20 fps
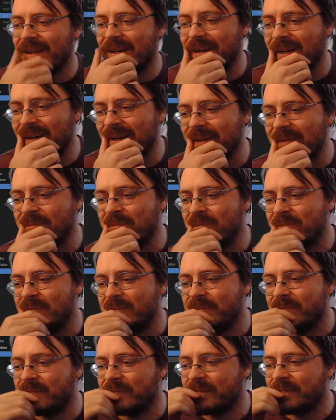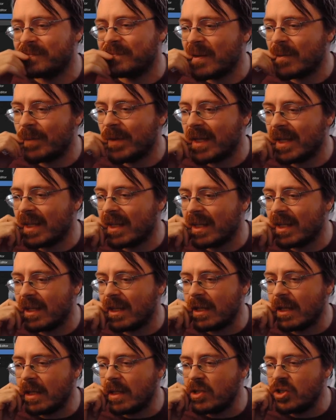
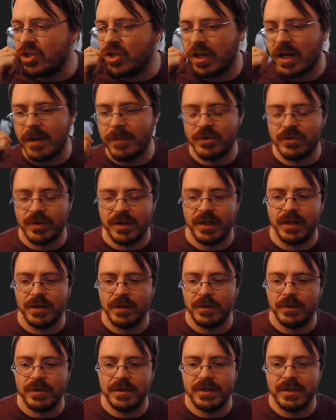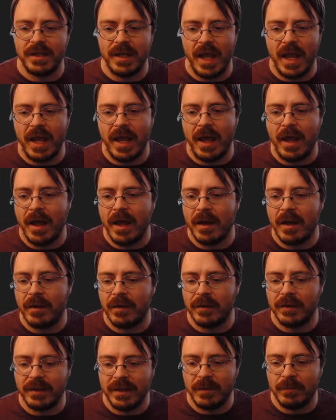the geometry nodes.
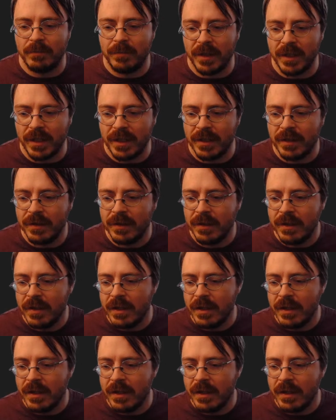Yeah, yeah, buddy.